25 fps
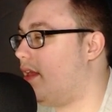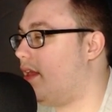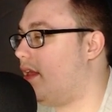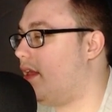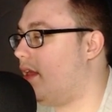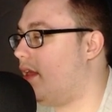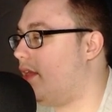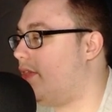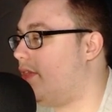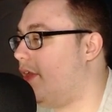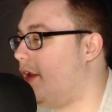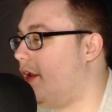
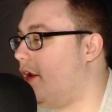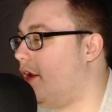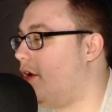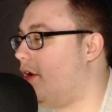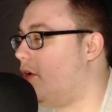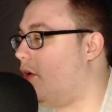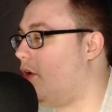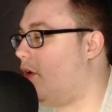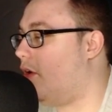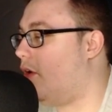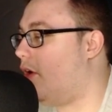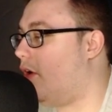
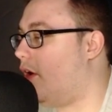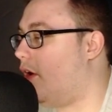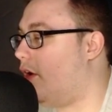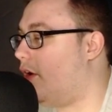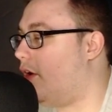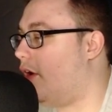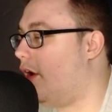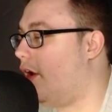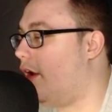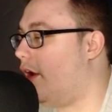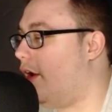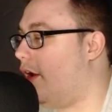there
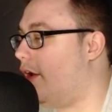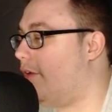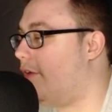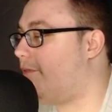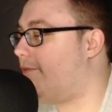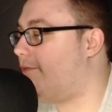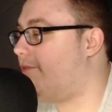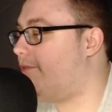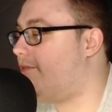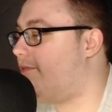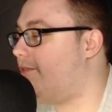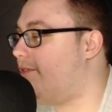are
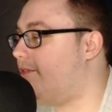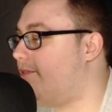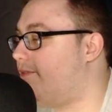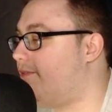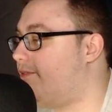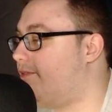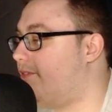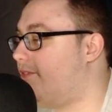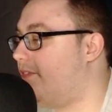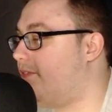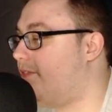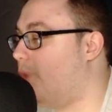
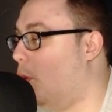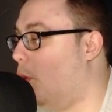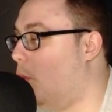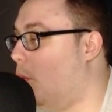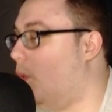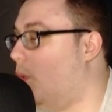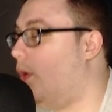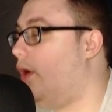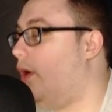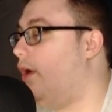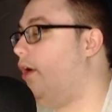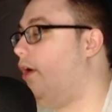
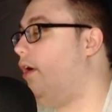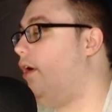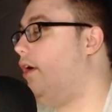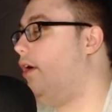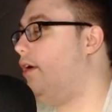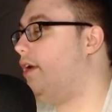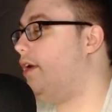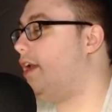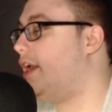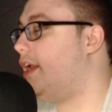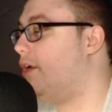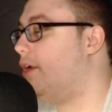
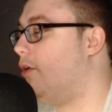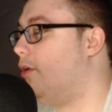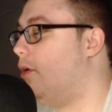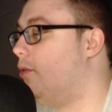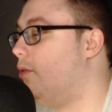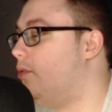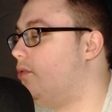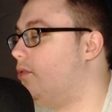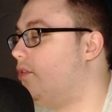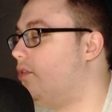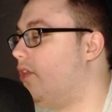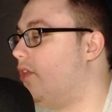4
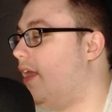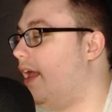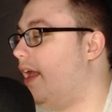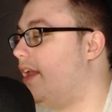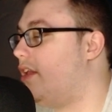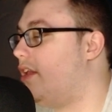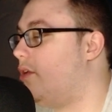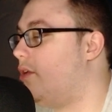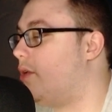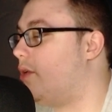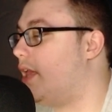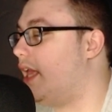heroes
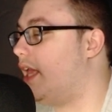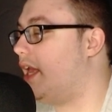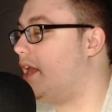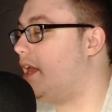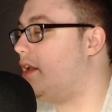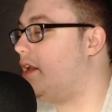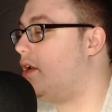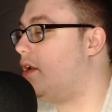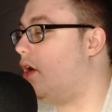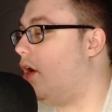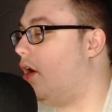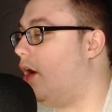that you
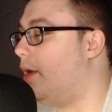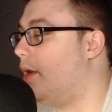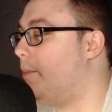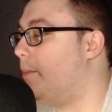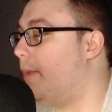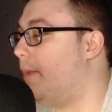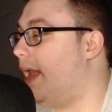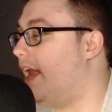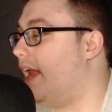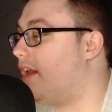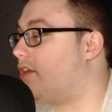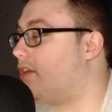get
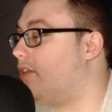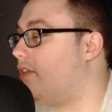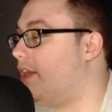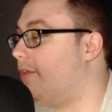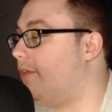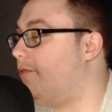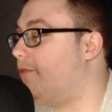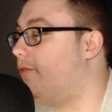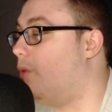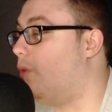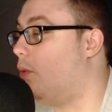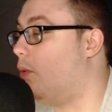
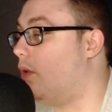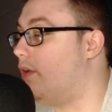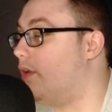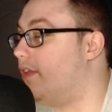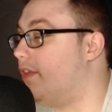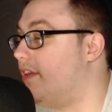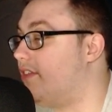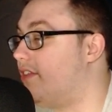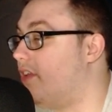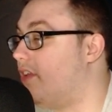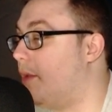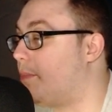automatically for
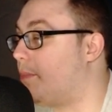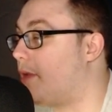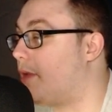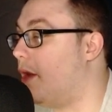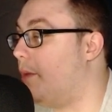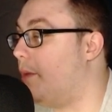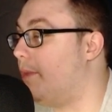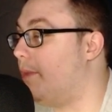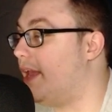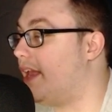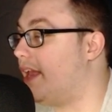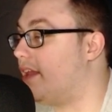this
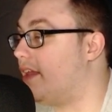upcoming